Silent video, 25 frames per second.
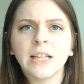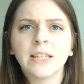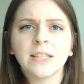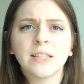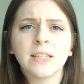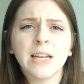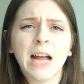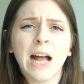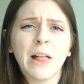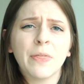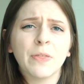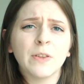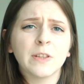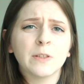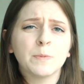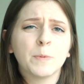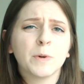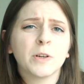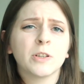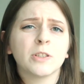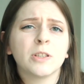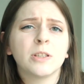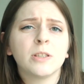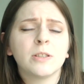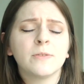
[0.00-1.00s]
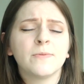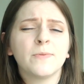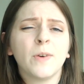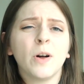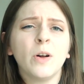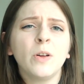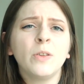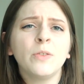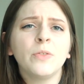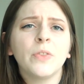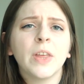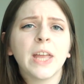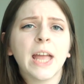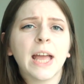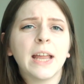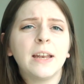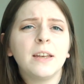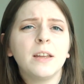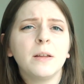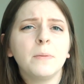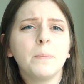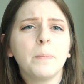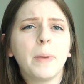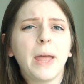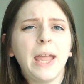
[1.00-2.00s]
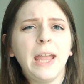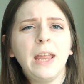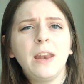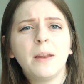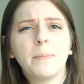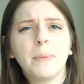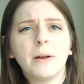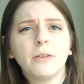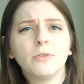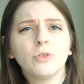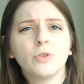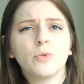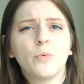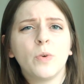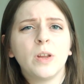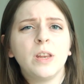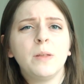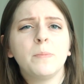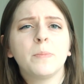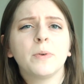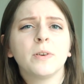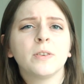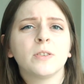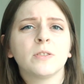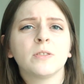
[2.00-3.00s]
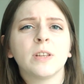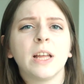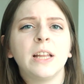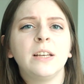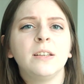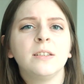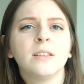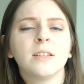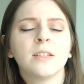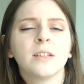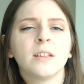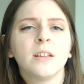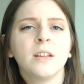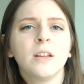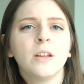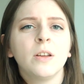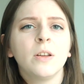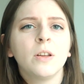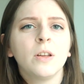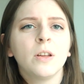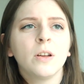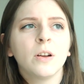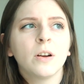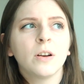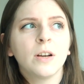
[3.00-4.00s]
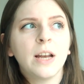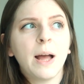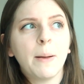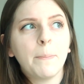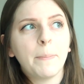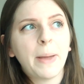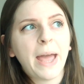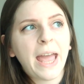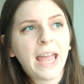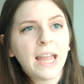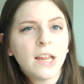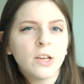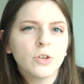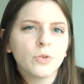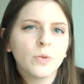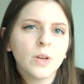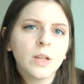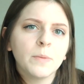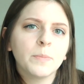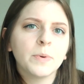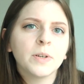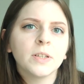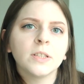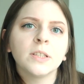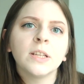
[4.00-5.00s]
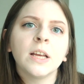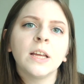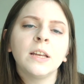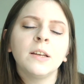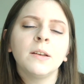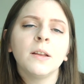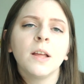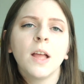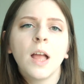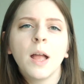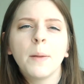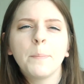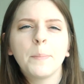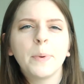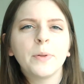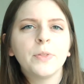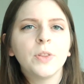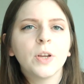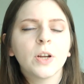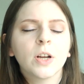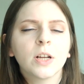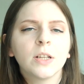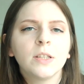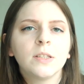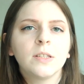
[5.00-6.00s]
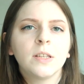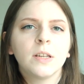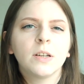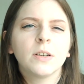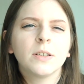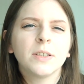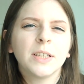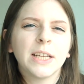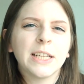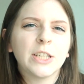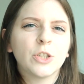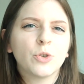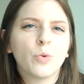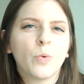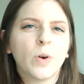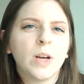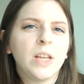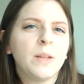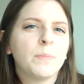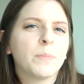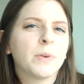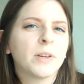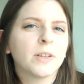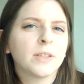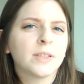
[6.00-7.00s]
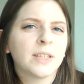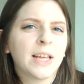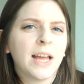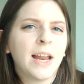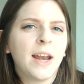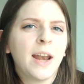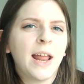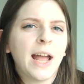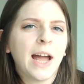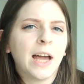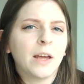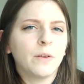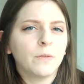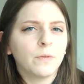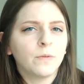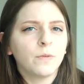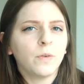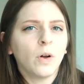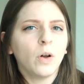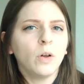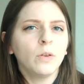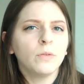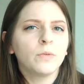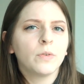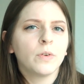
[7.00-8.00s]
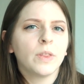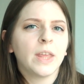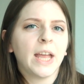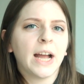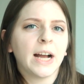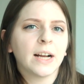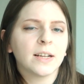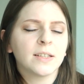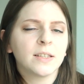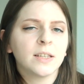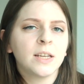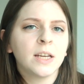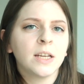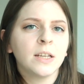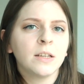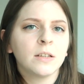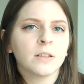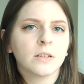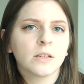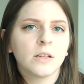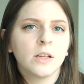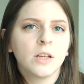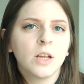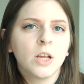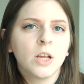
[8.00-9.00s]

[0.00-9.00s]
it's not this person's fault, they end up paying about 20%, or not paying 20%, but they're considered like 20% at fault for the accident.